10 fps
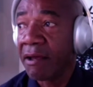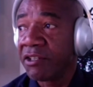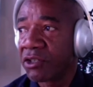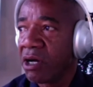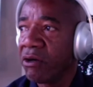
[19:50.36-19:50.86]
I
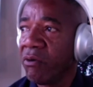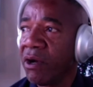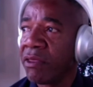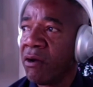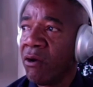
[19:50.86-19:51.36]
struggle
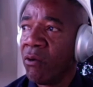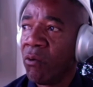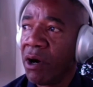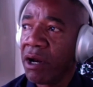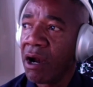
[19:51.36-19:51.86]
with
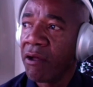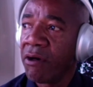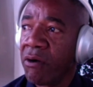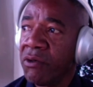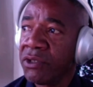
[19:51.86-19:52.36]
what are
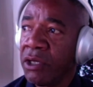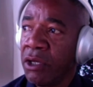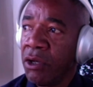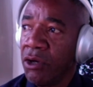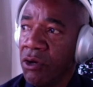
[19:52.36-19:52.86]
those
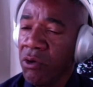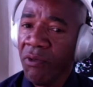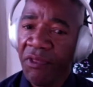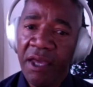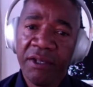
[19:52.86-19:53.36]
new
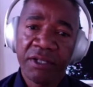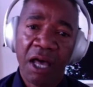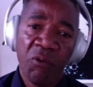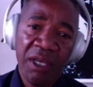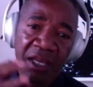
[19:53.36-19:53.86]
things
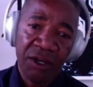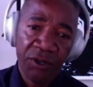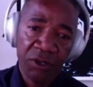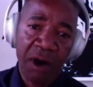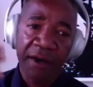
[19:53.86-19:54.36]
that we can
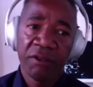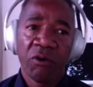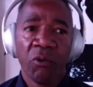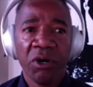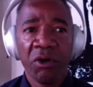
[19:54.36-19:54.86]
do out in
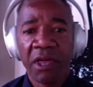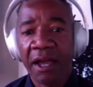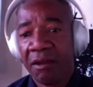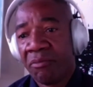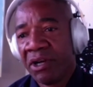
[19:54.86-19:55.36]
the world that
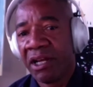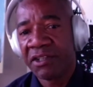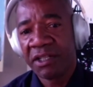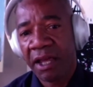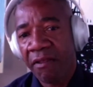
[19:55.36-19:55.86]
can bring
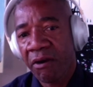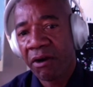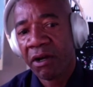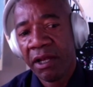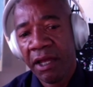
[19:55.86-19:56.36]
us together.
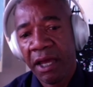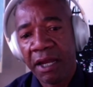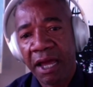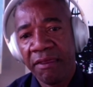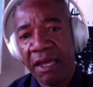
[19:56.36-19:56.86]

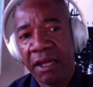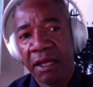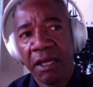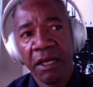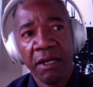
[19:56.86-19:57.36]
And I think,
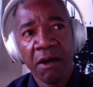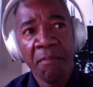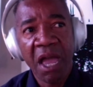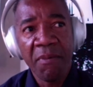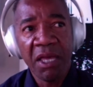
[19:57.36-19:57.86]

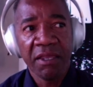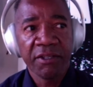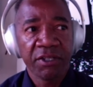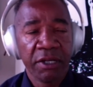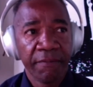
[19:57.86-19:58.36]
maybe
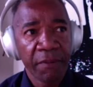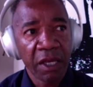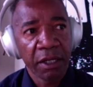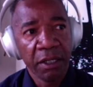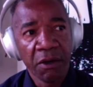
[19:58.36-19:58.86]
this
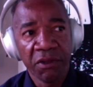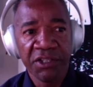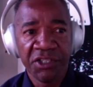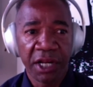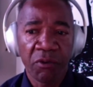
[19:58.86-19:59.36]

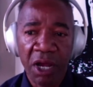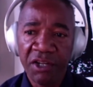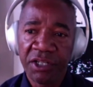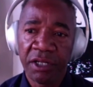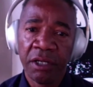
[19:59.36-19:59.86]

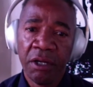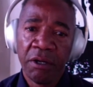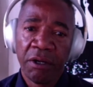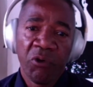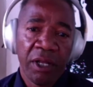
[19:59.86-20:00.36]
generation
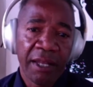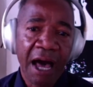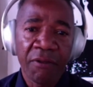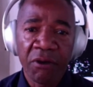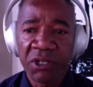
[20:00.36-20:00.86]
will
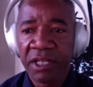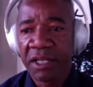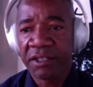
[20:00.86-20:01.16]
allow those things